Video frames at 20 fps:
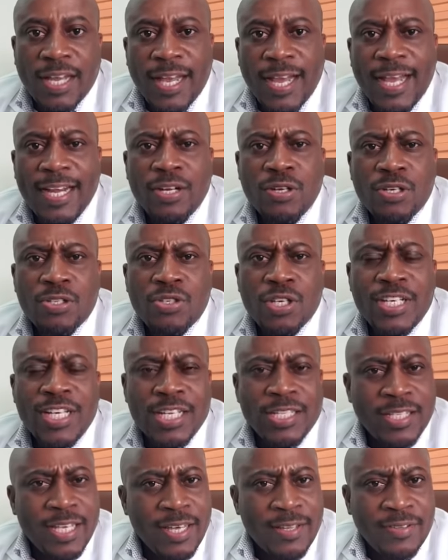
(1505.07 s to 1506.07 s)
And also
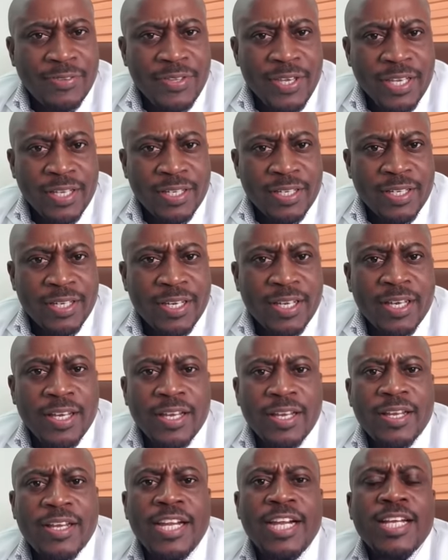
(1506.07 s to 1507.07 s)
here's the other thing.
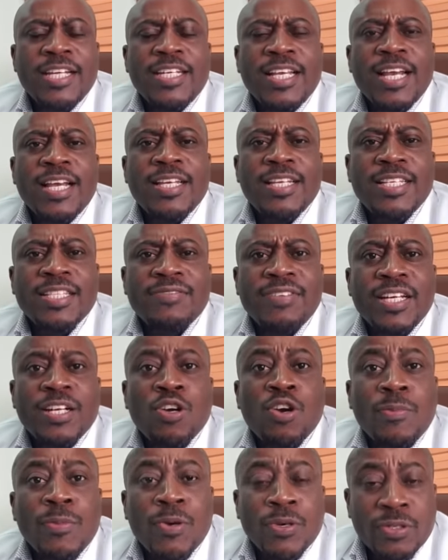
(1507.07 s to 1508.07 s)
Hernia is very
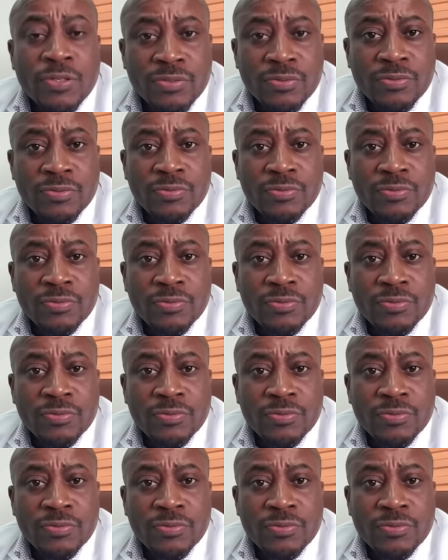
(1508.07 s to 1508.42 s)
common.